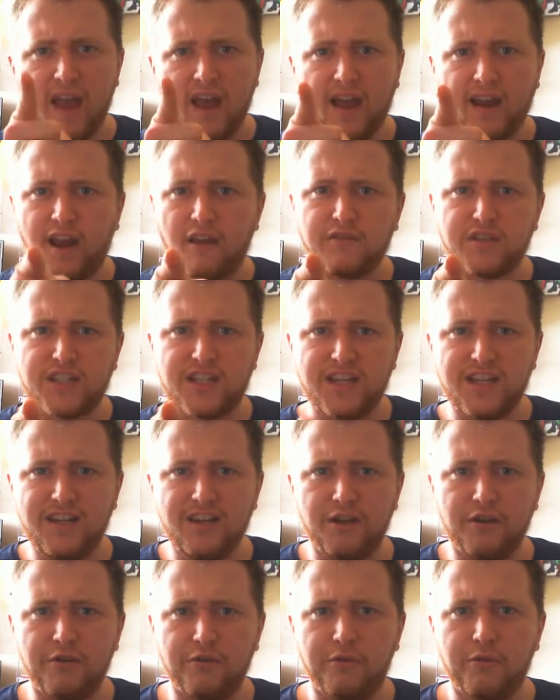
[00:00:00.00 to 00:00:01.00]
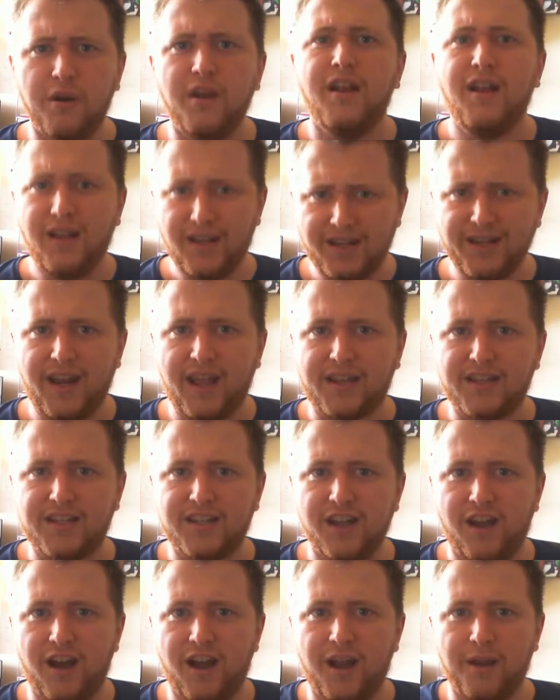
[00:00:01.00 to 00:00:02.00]
And I'll see you next
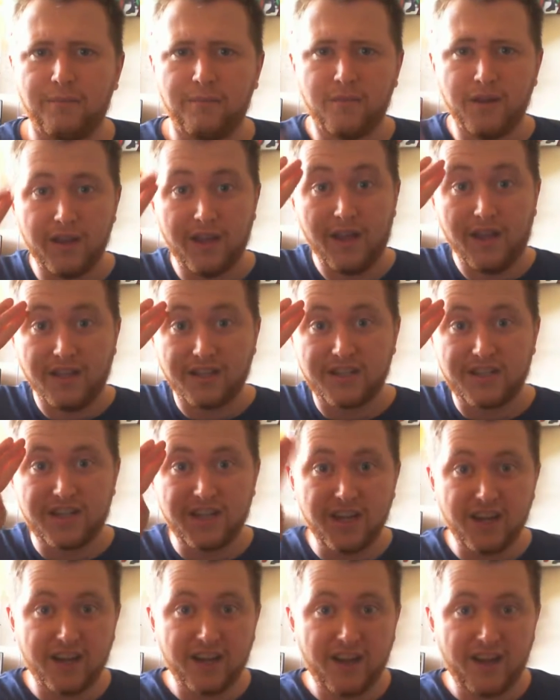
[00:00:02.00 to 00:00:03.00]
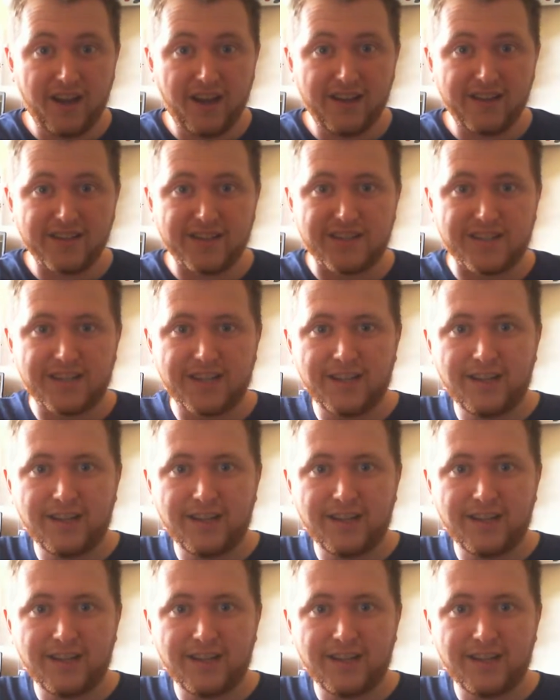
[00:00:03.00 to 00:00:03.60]
time. See you guys.